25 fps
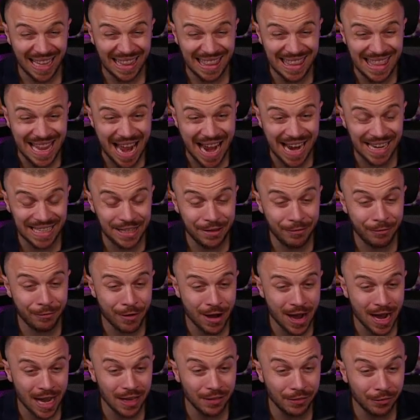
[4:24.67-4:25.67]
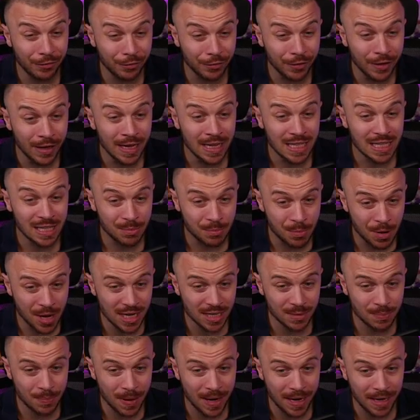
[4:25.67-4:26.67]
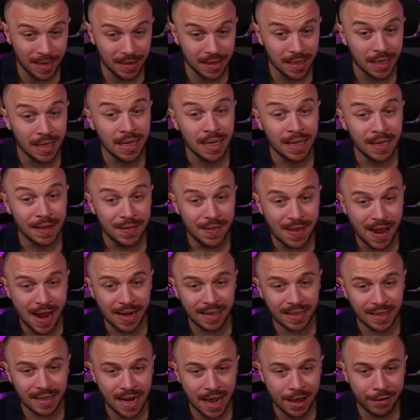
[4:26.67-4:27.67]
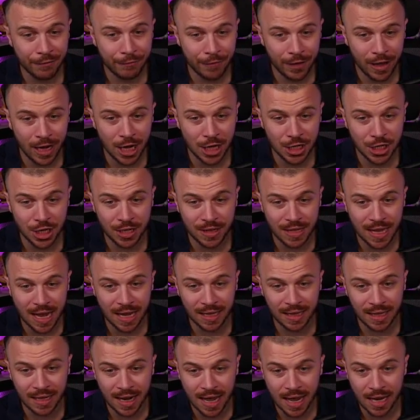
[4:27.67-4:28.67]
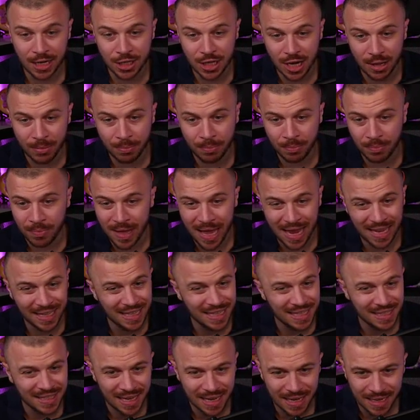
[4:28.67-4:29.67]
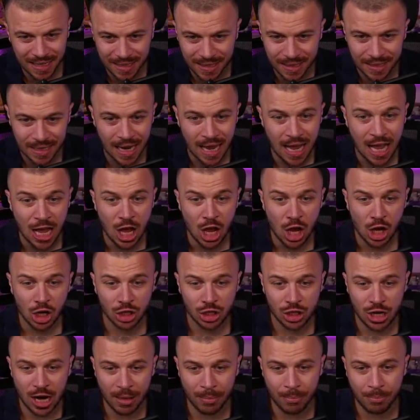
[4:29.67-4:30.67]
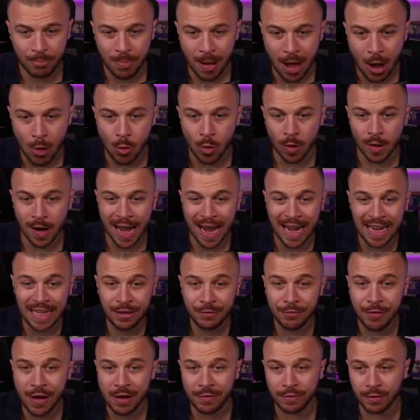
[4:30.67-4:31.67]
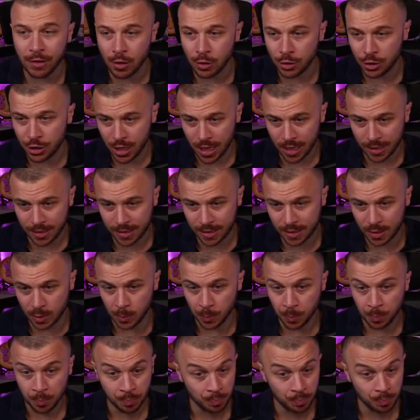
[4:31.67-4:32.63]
ninety-five sprint speed, ninety-nine finishing, ninety-nine shot, ninety-six shot power, eighty-five long shots,